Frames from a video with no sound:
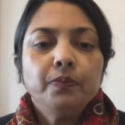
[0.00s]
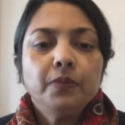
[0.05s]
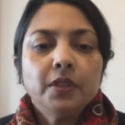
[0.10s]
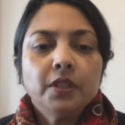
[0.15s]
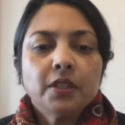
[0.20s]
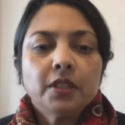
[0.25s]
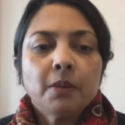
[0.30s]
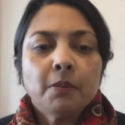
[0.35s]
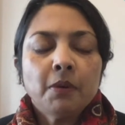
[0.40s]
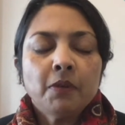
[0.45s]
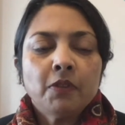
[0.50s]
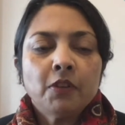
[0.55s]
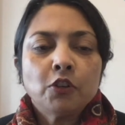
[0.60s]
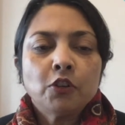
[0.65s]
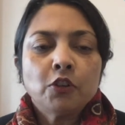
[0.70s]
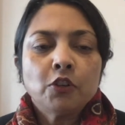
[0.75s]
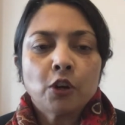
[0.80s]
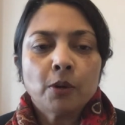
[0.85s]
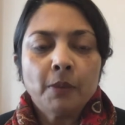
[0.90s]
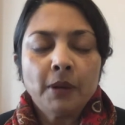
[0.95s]
some of the
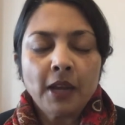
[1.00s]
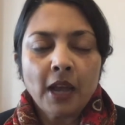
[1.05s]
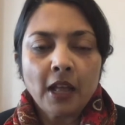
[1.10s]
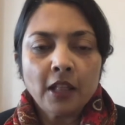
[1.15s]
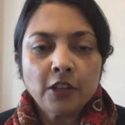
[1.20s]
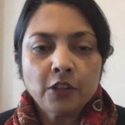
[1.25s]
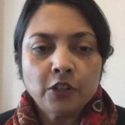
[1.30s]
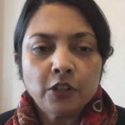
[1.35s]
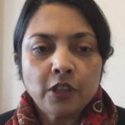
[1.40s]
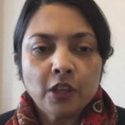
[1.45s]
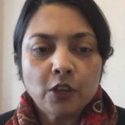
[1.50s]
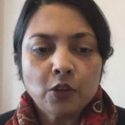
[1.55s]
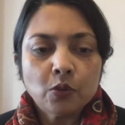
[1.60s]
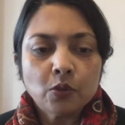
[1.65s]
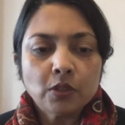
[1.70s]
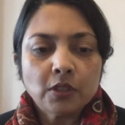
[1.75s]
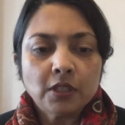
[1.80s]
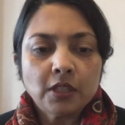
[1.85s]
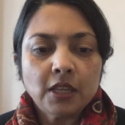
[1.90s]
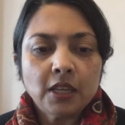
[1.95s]
terminology that you'll
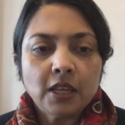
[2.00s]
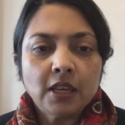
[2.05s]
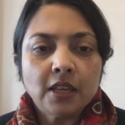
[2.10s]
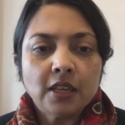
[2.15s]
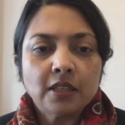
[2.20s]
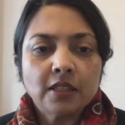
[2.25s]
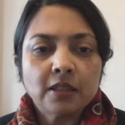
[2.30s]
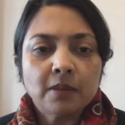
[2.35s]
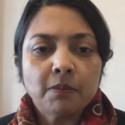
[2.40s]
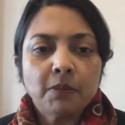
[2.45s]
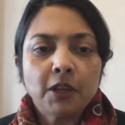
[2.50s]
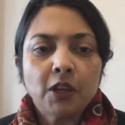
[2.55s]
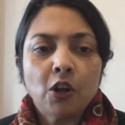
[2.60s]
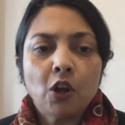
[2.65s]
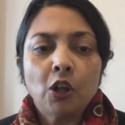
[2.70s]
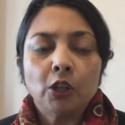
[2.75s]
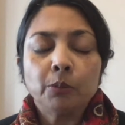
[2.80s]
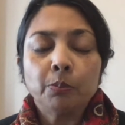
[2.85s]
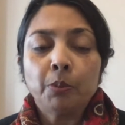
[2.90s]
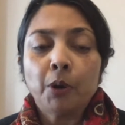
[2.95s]
see is something
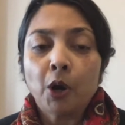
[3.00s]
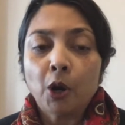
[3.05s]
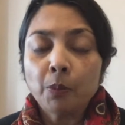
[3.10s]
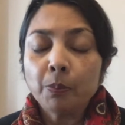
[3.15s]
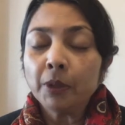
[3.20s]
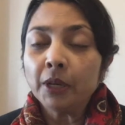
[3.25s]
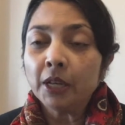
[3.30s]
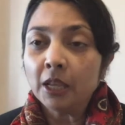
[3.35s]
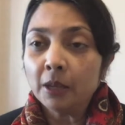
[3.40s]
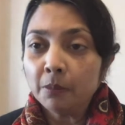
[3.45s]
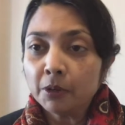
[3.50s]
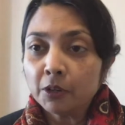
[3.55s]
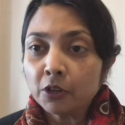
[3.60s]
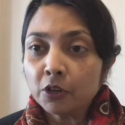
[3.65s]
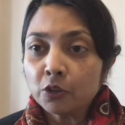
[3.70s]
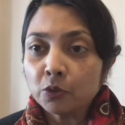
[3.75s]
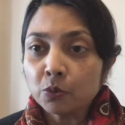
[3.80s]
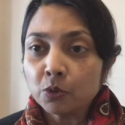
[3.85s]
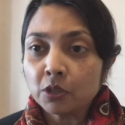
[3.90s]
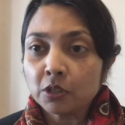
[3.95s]
called PARP
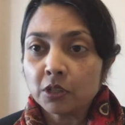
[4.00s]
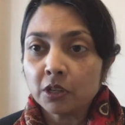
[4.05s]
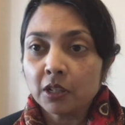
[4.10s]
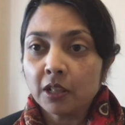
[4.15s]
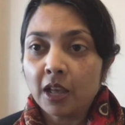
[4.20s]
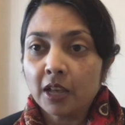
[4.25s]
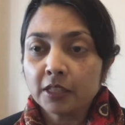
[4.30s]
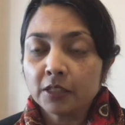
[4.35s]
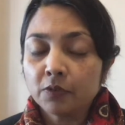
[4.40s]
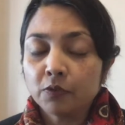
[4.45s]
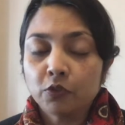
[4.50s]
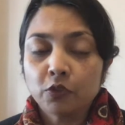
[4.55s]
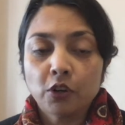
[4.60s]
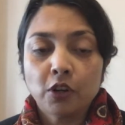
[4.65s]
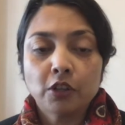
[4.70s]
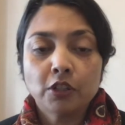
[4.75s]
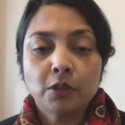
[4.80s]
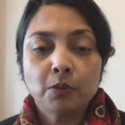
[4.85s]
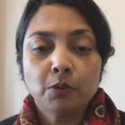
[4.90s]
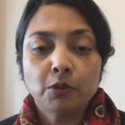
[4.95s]
inhibitors, which is a class of
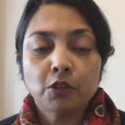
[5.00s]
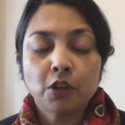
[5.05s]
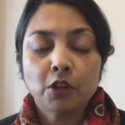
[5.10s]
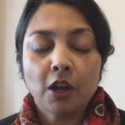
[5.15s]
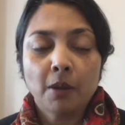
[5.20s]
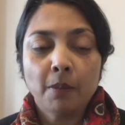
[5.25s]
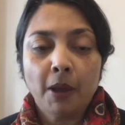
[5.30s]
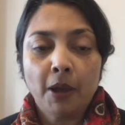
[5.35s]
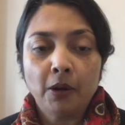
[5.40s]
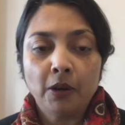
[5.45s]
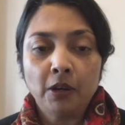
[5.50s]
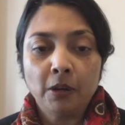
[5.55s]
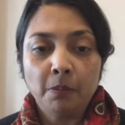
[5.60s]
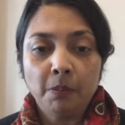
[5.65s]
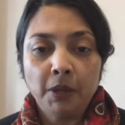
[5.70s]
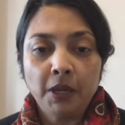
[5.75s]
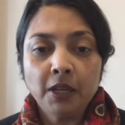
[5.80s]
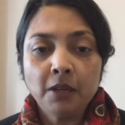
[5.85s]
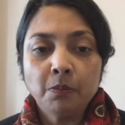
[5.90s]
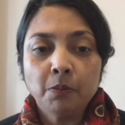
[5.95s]
drugs that we'll talk about in a
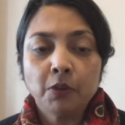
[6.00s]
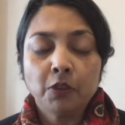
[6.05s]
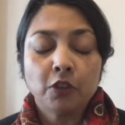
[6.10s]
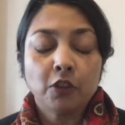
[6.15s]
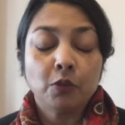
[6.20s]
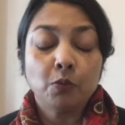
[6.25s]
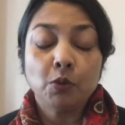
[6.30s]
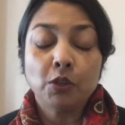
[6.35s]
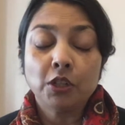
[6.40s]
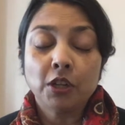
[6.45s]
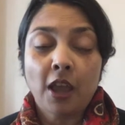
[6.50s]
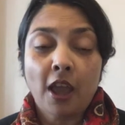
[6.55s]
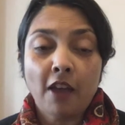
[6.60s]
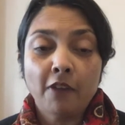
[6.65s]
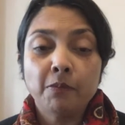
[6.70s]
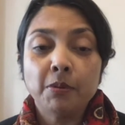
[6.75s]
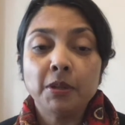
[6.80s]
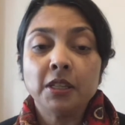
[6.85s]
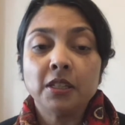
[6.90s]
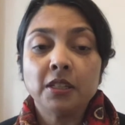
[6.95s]
bit, which have
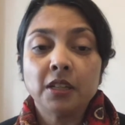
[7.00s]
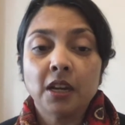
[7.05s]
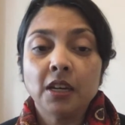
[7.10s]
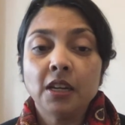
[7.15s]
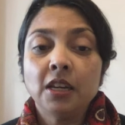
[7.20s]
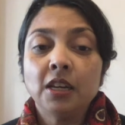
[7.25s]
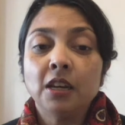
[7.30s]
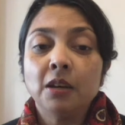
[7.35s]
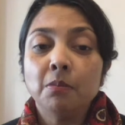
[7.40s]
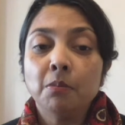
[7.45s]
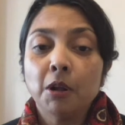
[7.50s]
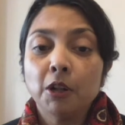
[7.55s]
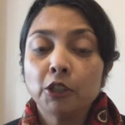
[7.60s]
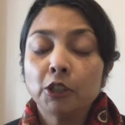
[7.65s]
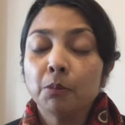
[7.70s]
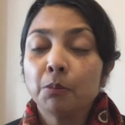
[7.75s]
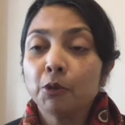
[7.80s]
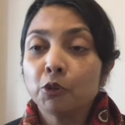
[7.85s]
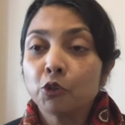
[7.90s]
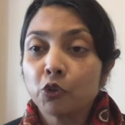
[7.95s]
been studied in
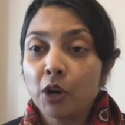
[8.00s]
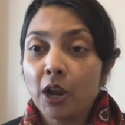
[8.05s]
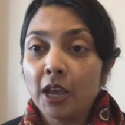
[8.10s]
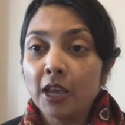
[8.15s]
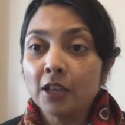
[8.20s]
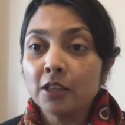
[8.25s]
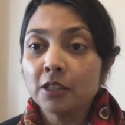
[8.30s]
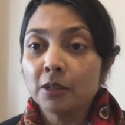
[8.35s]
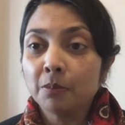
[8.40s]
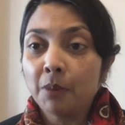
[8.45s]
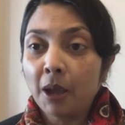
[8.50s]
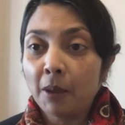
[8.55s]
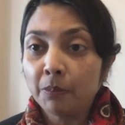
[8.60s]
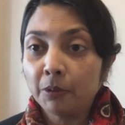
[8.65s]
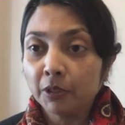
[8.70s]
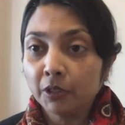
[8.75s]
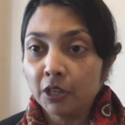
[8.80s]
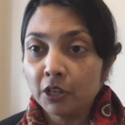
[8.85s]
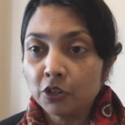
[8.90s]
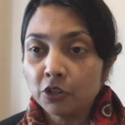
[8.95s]
multiple trials and
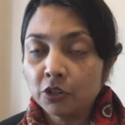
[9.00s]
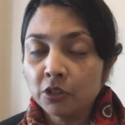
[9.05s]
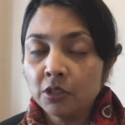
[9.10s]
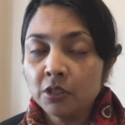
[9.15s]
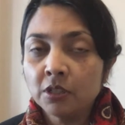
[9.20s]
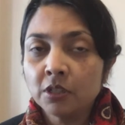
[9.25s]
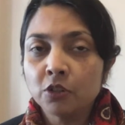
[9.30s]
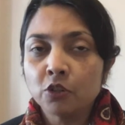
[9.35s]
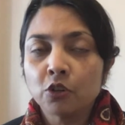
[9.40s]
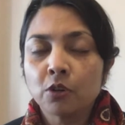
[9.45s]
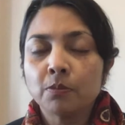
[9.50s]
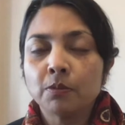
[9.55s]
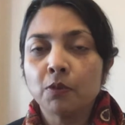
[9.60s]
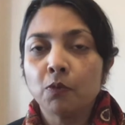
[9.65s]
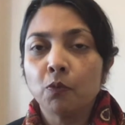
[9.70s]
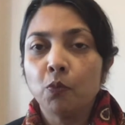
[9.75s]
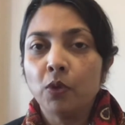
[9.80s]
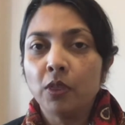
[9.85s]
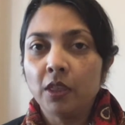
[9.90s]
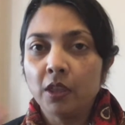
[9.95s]
populations in terms of
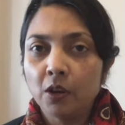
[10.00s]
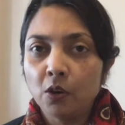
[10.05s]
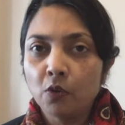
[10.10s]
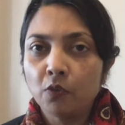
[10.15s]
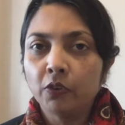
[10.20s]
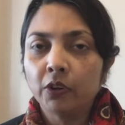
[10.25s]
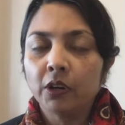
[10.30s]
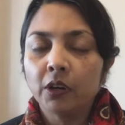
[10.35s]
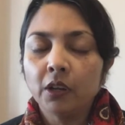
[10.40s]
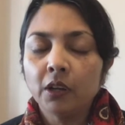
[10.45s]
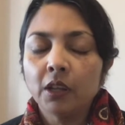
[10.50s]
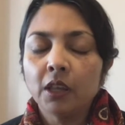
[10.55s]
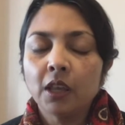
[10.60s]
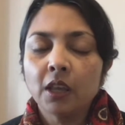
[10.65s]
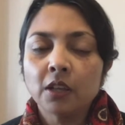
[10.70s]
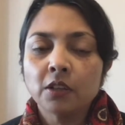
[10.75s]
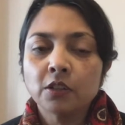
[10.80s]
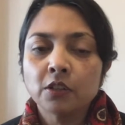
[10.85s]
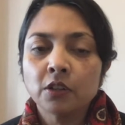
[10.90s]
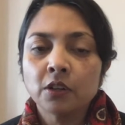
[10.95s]
within ovarian
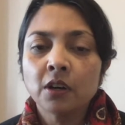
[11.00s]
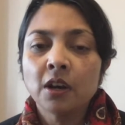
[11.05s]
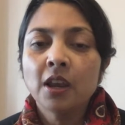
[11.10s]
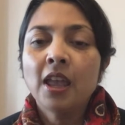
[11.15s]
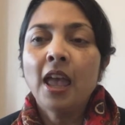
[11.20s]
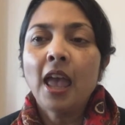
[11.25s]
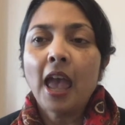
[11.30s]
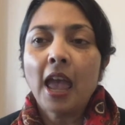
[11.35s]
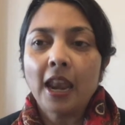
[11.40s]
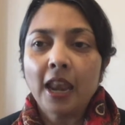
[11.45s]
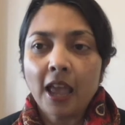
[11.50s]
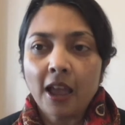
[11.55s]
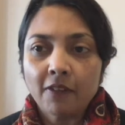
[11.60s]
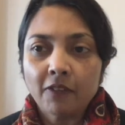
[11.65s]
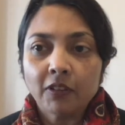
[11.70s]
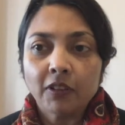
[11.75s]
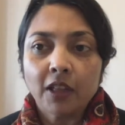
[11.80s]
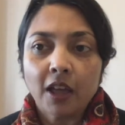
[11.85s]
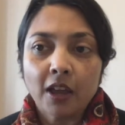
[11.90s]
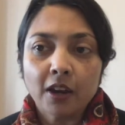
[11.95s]
cancer and have a
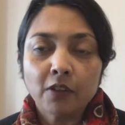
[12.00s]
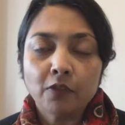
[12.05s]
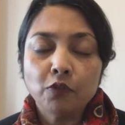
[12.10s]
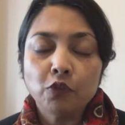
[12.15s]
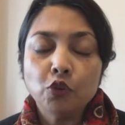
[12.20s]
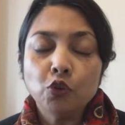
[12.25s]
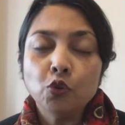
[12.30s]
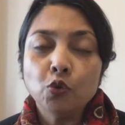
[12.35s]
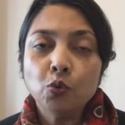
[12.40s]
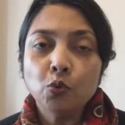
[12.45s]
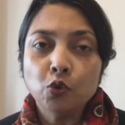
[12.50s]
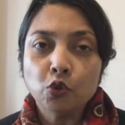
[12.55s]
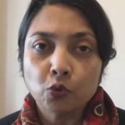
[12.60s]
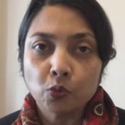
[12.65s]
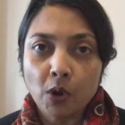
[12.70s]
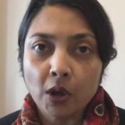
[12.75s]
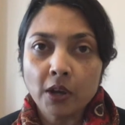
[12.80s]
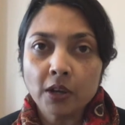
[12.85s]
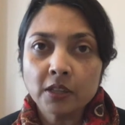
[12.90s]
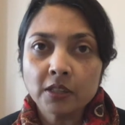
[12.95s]
lot of new
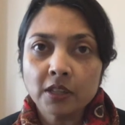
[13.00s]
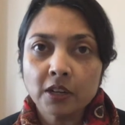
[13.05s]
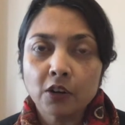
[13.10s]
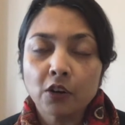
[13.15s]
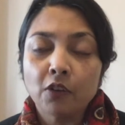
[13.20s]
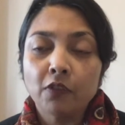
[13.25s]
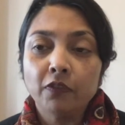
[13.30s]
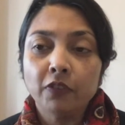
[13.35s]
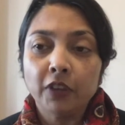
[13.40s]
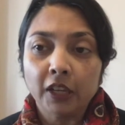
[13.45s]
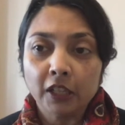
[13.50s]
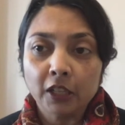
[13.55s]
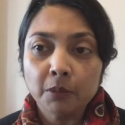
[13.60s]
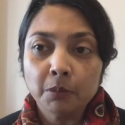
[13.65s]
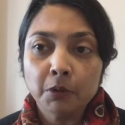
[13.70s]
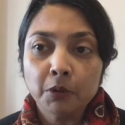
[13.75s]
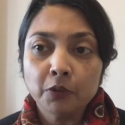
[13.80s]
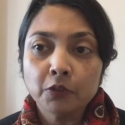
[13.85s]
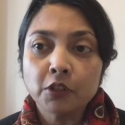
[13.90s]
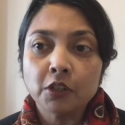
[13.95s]
drugs that are
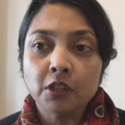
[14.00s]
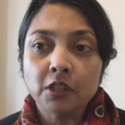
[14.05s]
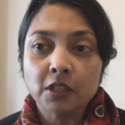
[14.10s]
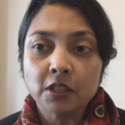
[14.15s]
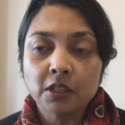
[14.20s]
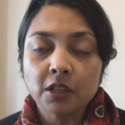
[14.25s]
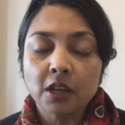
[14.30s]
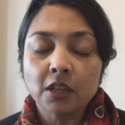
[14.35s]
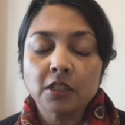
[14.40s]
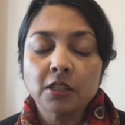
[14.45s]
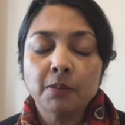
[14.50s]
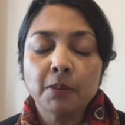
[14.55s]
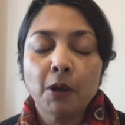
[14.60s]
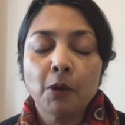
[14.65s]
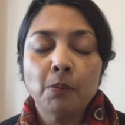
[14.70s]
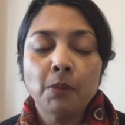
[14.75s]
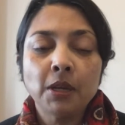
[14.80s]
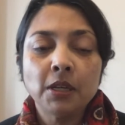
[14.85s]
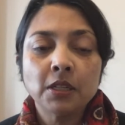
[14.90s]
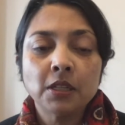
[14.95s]
available to discuss about
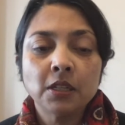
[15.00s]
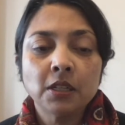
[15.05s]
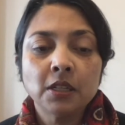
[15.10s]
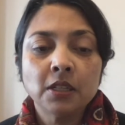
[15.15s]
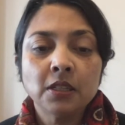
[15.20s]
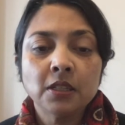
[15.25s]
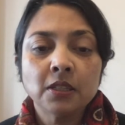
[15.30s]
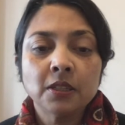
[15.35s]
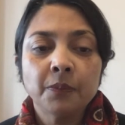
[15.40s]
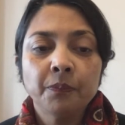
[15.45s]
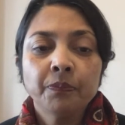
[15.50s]
maintenance.